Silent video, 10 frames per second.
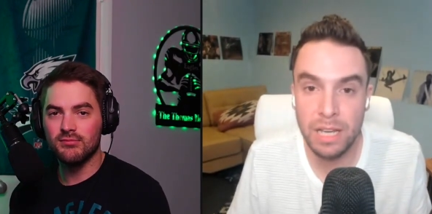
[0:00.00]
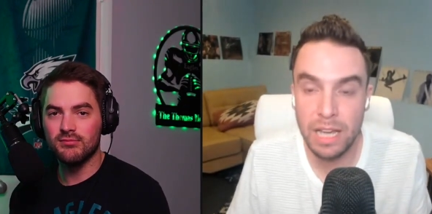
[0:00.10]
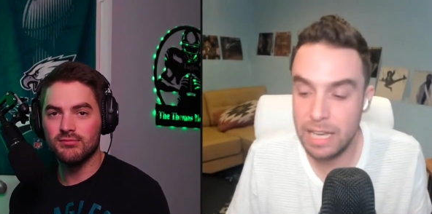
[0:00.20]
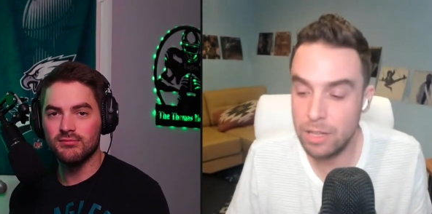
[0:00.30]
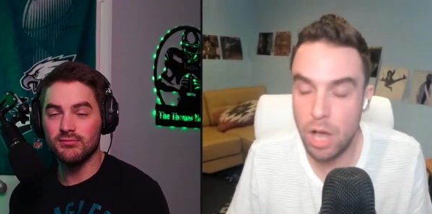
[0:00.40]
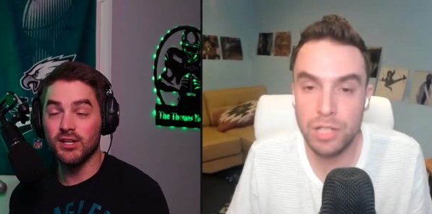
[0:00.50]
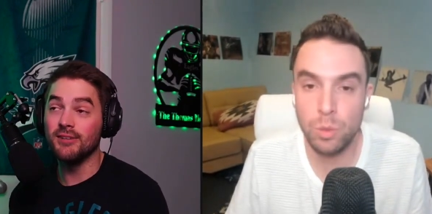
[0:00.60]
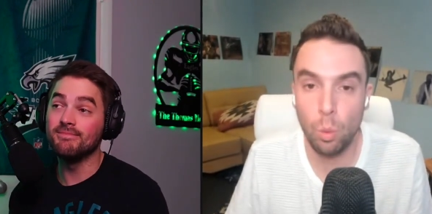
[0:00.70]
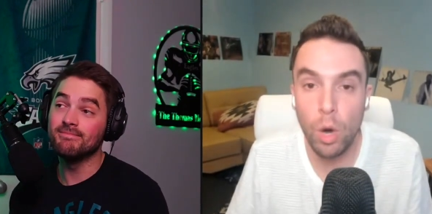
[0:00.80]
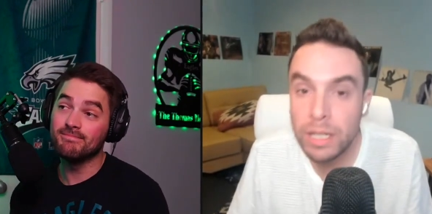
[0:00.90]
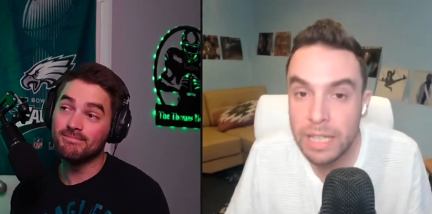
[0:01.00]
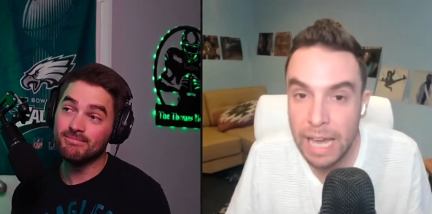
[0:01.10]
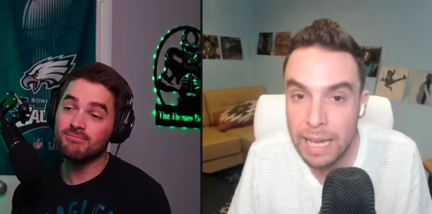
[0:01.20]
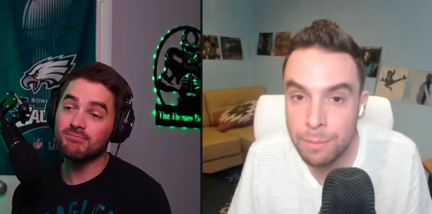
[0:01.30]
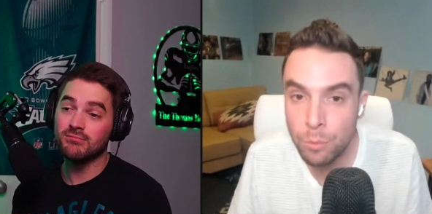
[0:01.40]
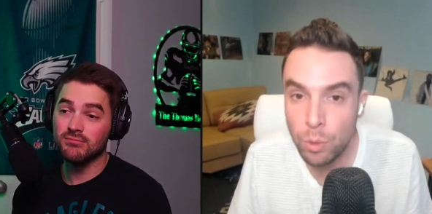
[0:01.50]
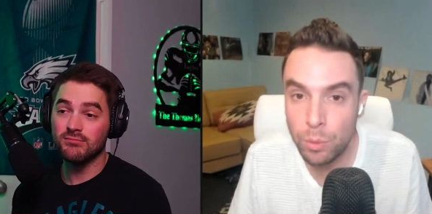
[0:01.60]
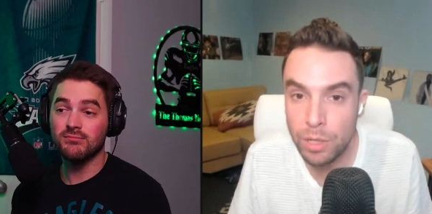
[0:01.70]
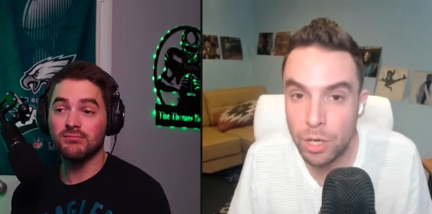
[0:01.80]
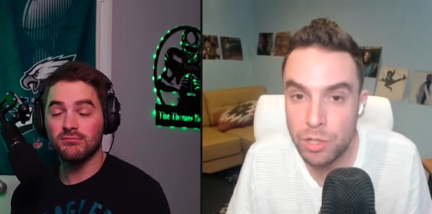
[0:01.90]
Speaker 1: He lost yep. one game when
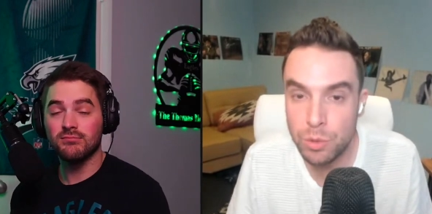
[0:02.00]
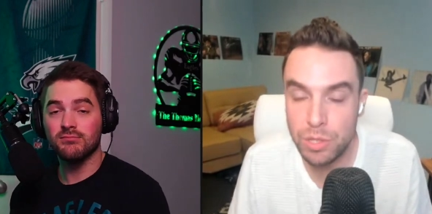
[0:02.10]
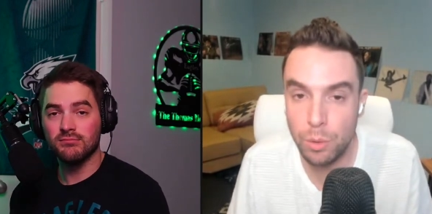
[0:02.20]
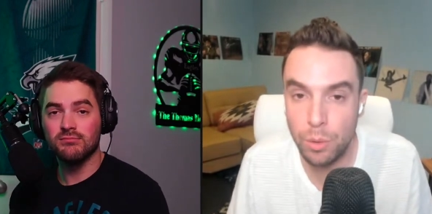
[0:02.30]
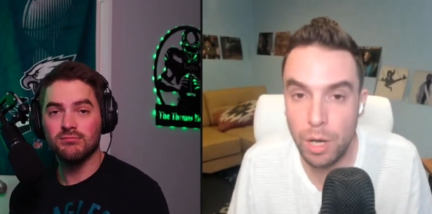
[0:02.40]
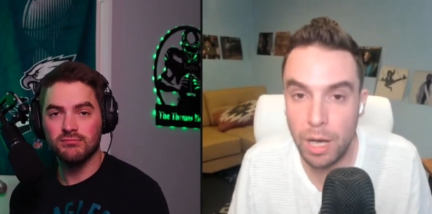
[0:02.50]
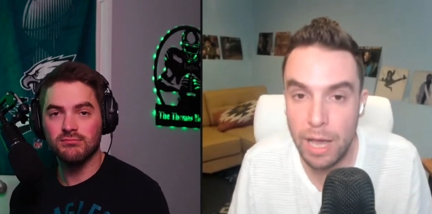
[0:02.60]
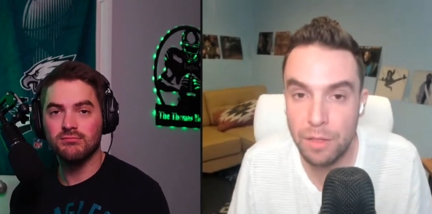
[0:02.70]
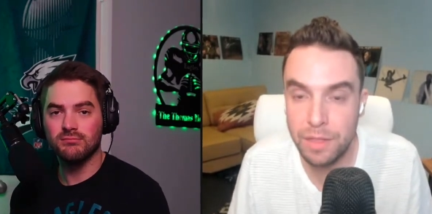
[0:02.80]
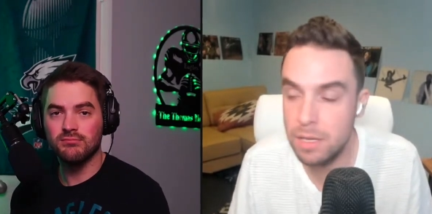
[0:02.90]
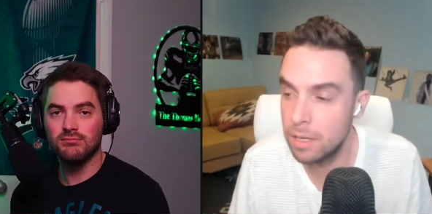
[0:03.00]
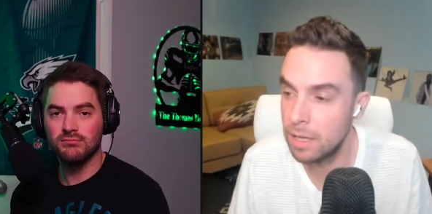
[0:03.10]
when Hurts was uh, healthy